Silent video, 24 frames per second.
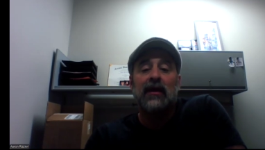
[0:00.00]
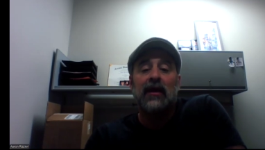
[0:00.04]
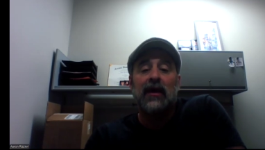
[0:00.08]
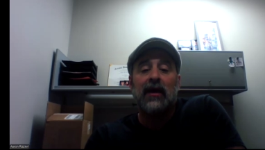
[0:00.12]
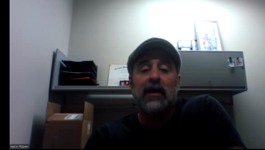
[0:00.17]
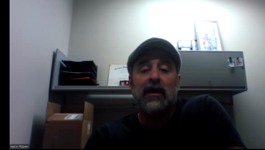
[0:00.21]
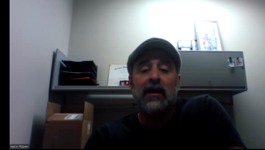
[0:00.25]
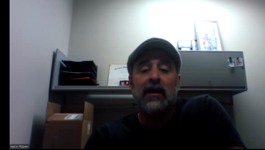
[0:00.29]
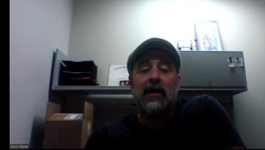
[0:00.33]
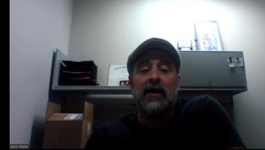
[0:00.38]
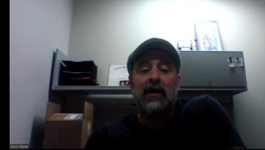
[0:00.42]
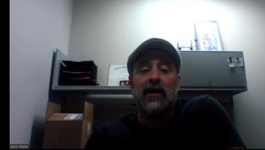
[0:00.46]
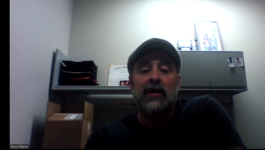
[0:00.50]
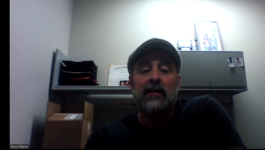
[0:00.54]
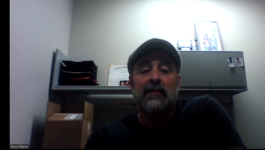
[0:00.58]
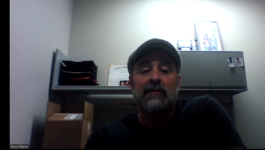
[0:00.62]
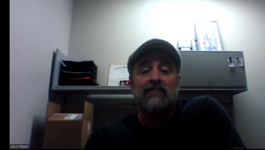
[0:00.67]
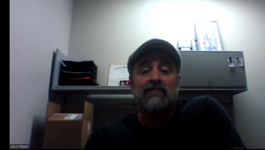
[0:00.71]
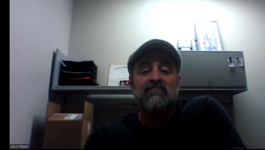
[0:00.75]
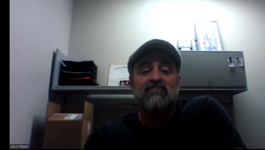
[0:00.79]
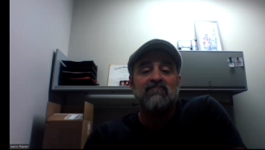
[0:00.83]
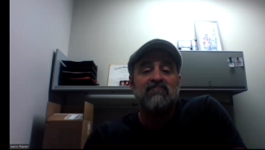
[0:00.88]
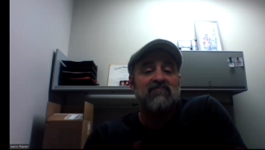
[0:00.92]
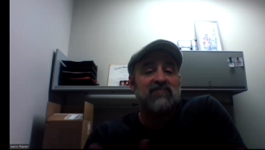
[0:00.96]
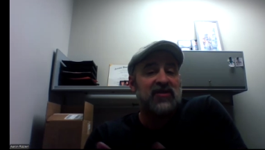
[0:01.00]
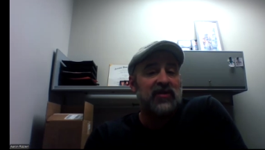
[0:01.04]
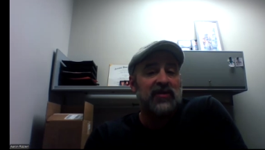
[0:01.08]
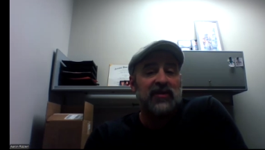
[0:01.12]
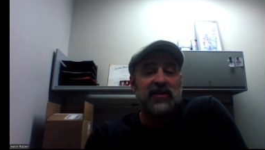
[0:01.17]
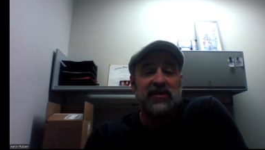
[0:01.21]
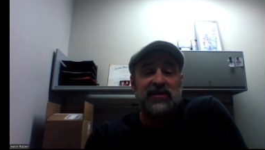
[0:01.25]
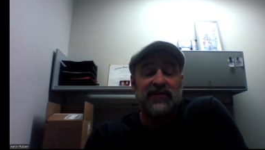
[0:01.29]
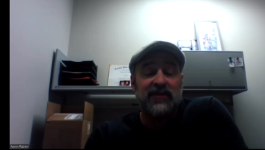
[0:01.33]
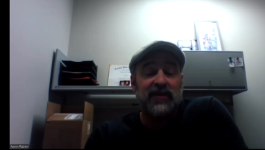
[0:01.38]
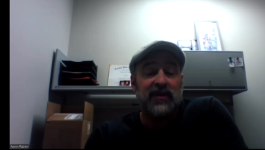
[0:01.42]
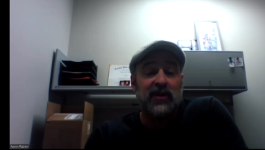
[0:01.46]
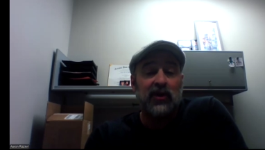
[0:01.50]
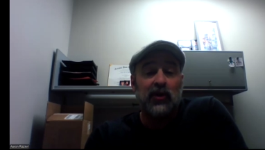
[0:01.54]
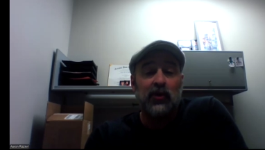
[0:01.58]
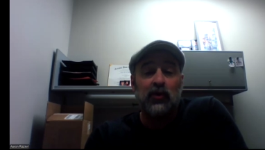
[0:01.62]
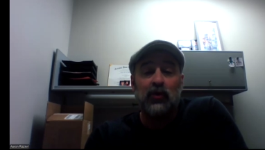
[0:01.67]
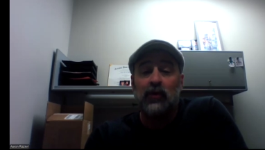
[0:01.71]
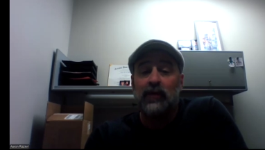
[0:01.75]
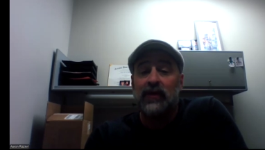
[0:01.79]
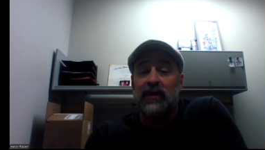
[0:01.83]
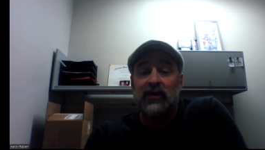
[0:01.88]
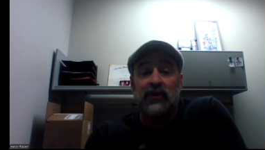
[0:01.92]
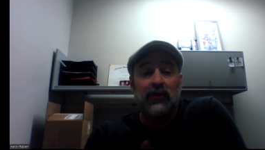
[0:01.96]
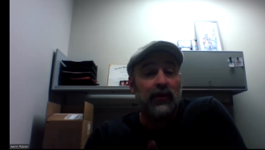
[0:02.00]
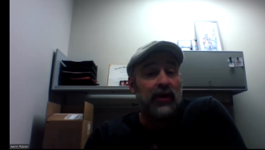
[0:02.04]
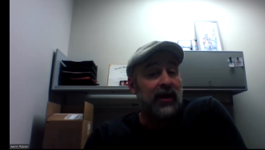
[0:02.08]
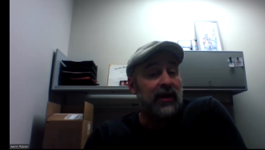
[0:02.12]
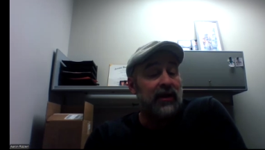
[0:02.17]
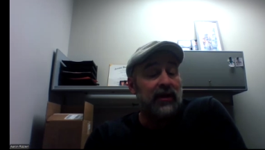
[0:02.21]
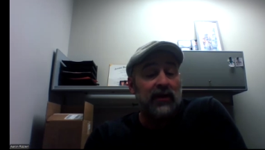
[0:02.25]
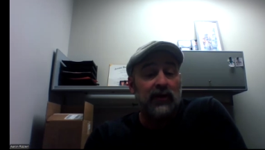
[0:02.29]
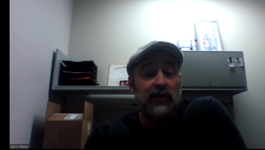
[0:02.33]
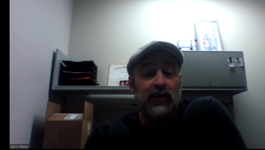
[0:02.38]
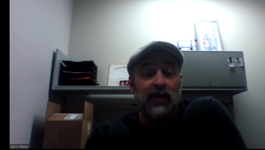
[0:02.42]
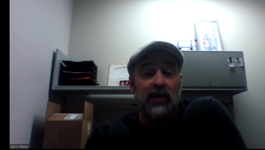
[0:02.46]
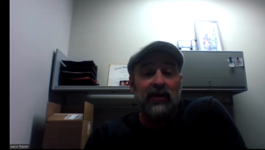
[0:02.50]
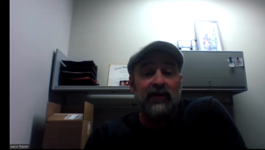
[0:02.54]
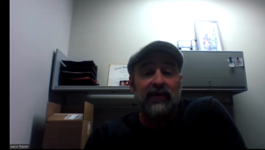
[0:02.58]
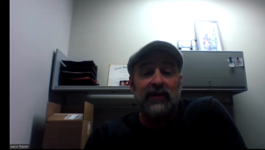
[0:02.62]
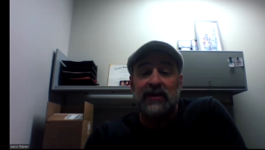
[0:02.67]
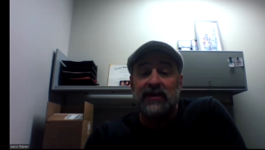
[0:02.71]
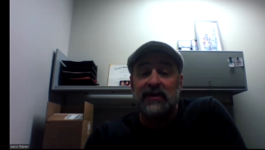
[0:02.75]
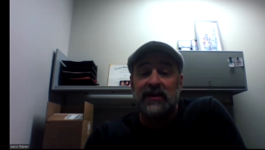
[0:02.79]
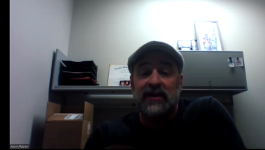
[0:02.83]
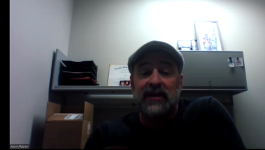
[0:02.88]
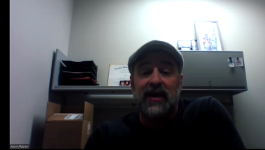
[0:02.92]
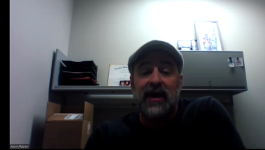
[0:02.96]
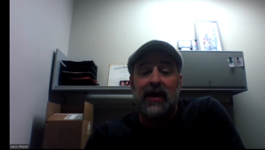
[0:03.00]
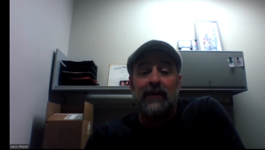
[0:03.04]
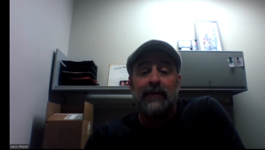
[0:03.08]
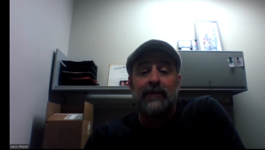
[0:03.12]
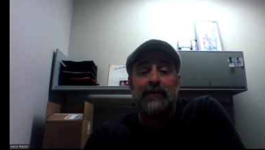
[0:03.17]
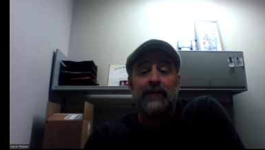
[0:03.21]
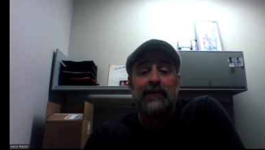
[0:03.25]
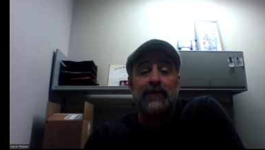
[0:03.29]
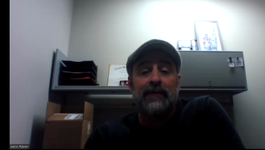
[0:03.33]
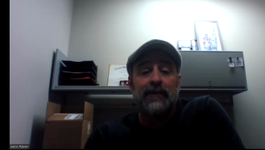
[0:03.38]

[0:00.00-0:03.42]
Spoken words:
So this video will be directly relevant to that.